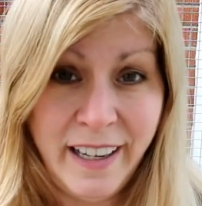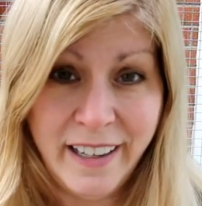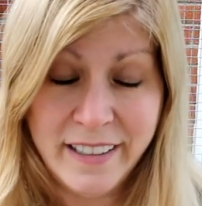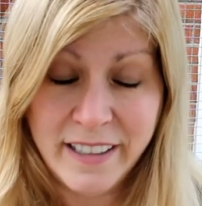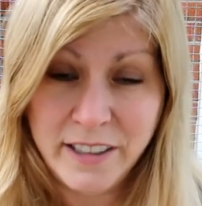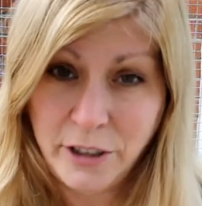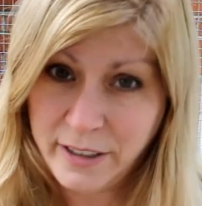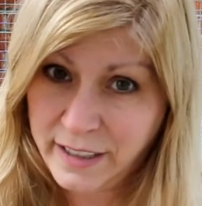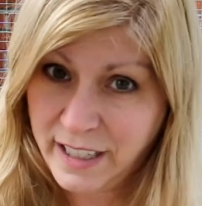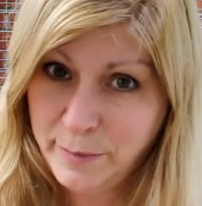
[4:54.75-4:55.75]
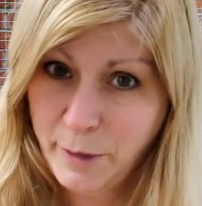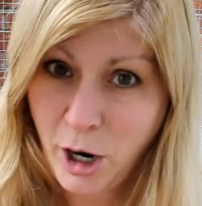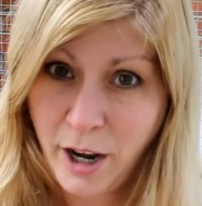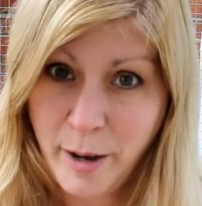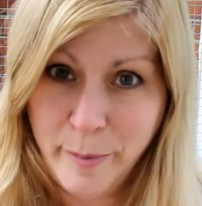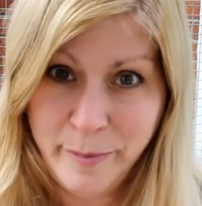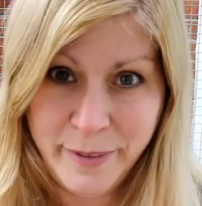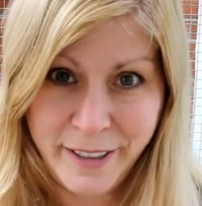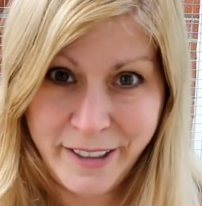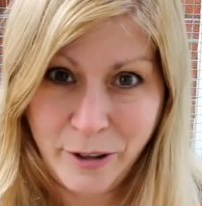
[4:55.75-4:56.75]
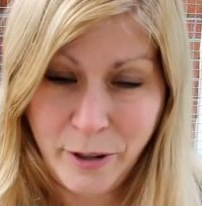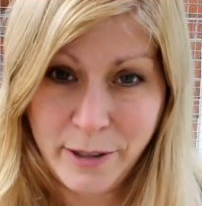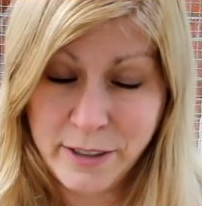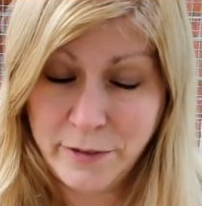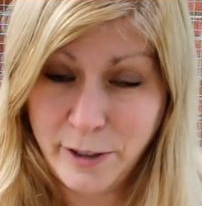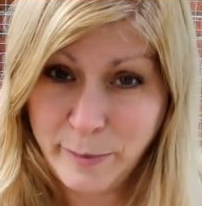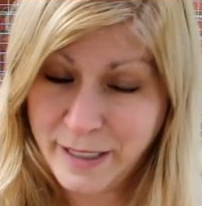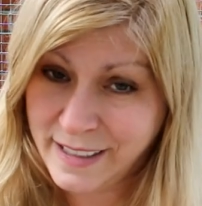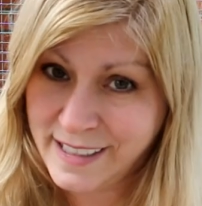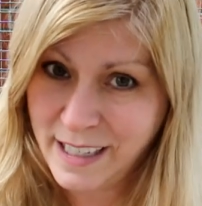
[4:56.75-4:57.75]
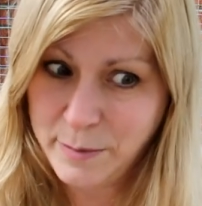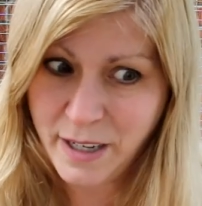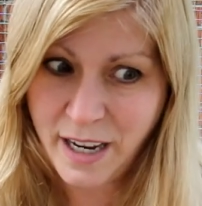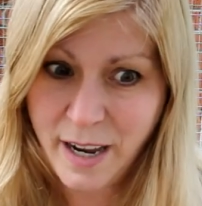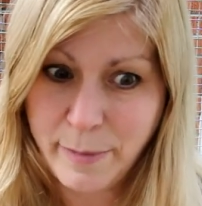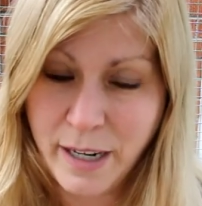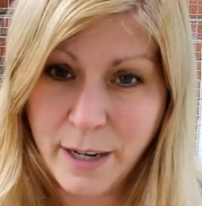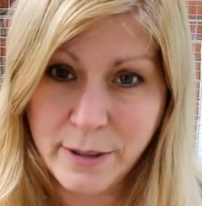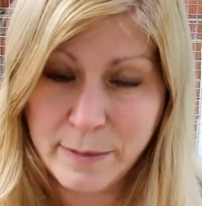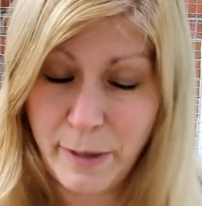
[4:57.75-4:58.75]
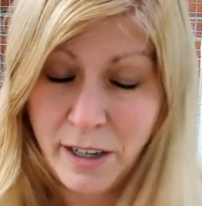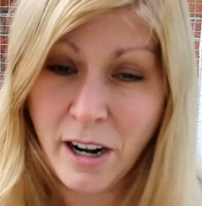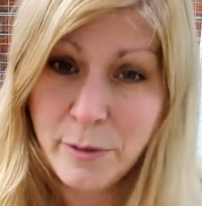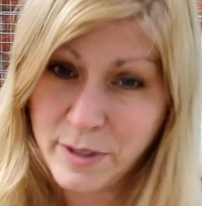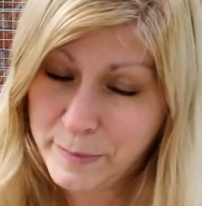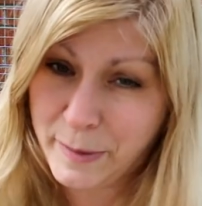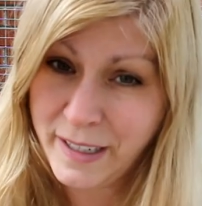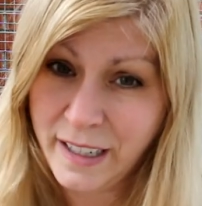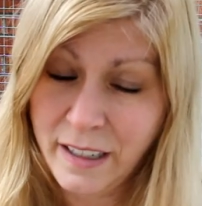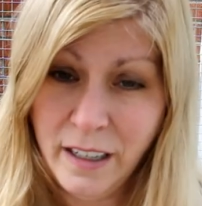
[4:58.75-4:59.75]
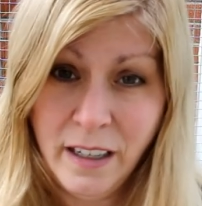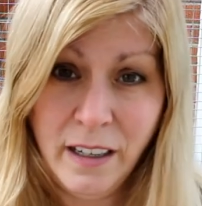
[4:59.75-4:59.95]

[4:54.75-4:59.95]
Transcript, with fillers: And I tried to keep calm. You know, I was filming at the same time and my heart was beating.